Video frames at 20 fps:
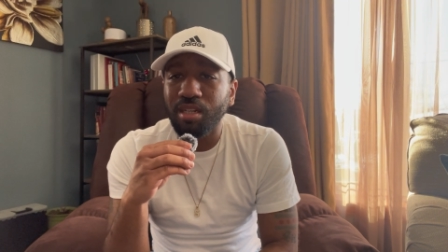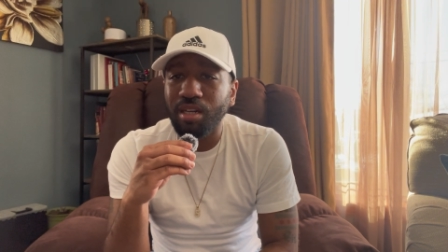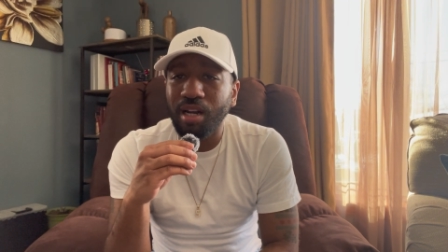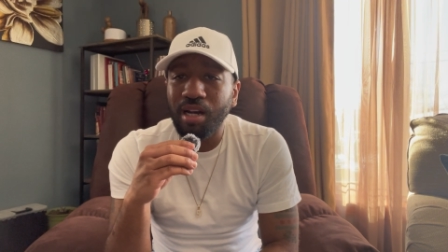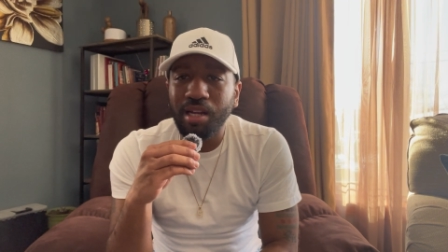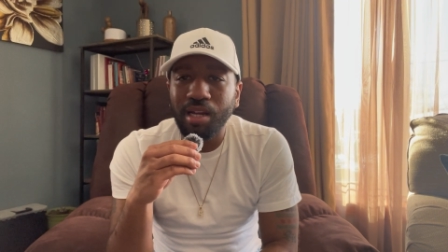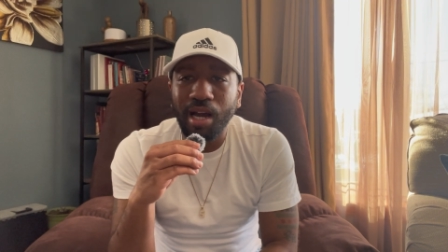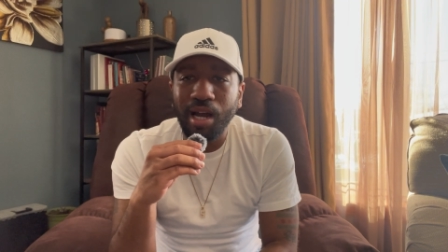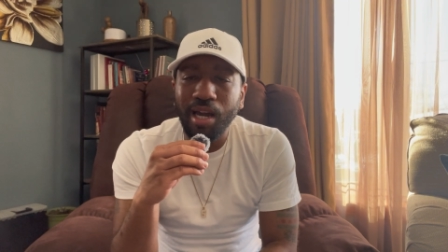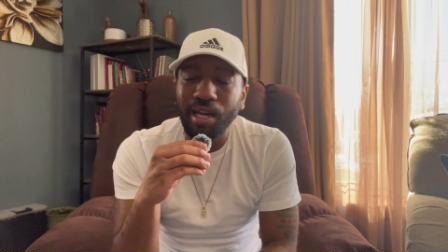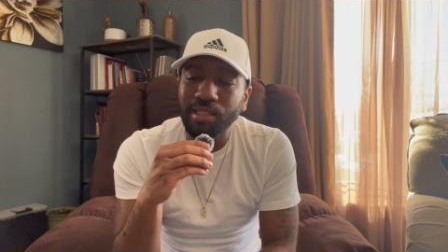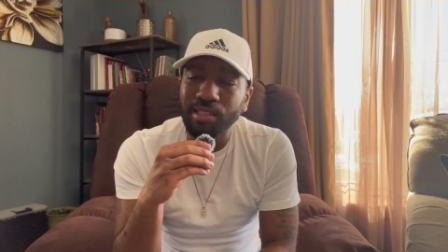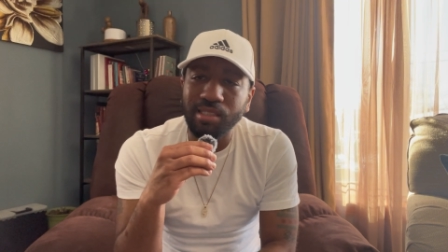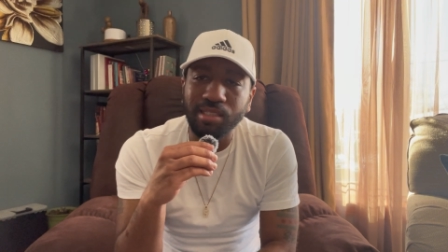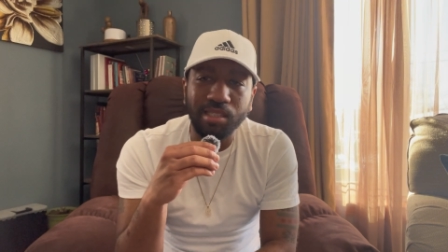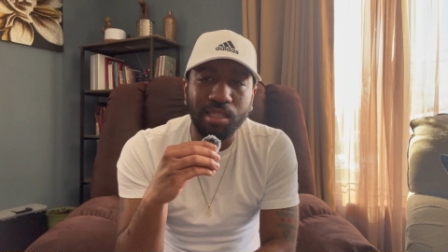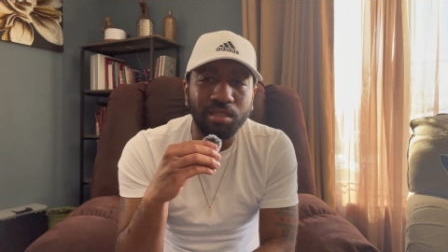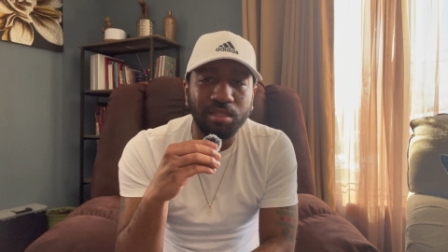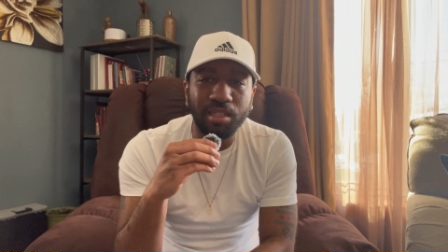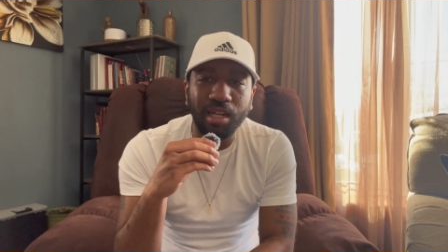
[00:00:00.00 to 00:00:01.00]
And I had to
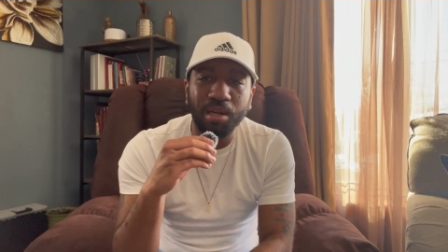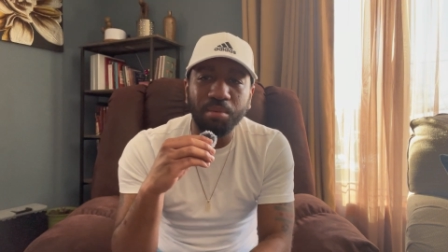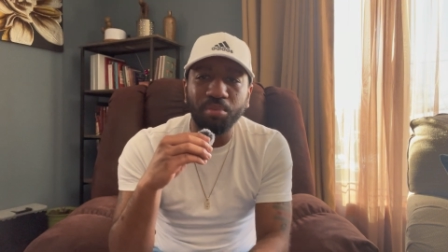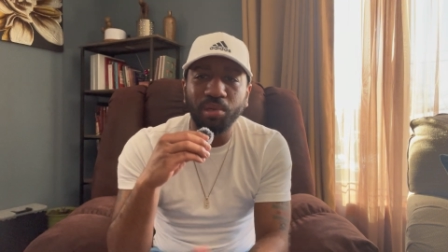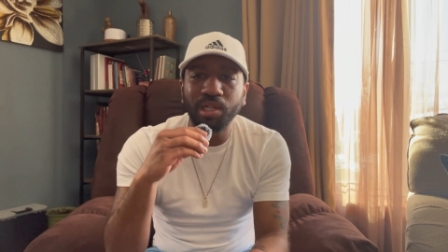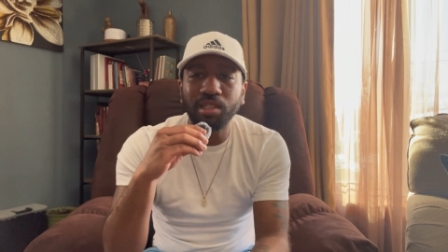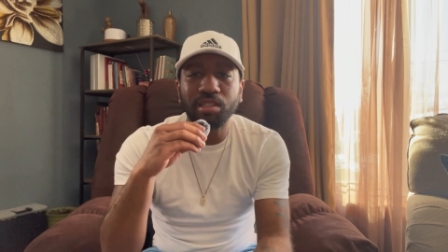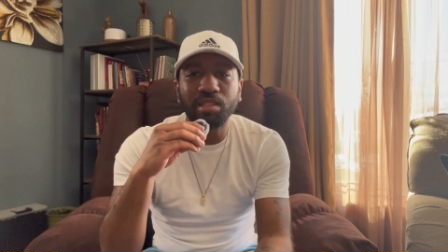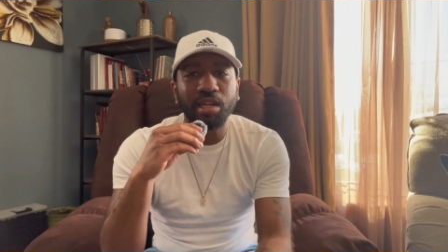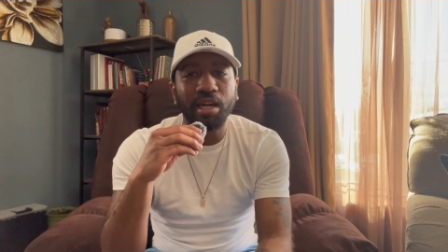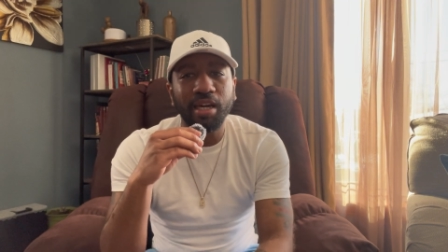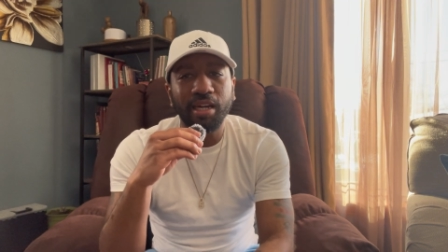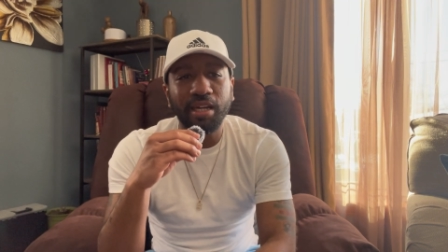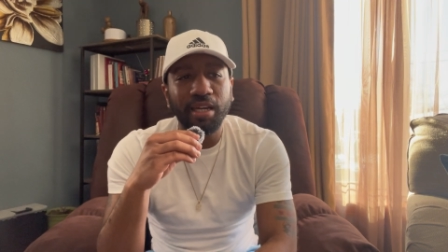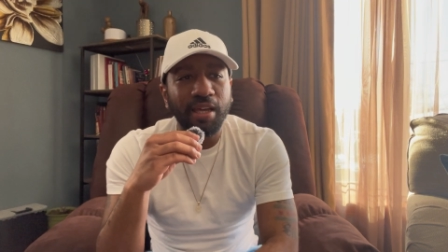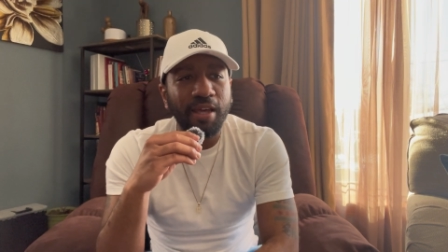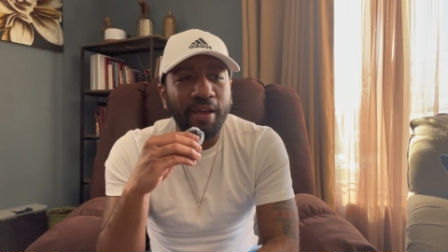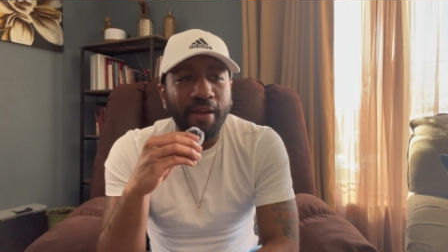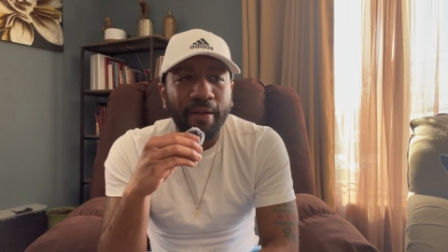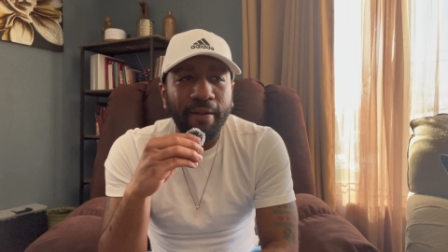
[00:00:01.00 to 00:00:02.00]
tell him, like, brother, like,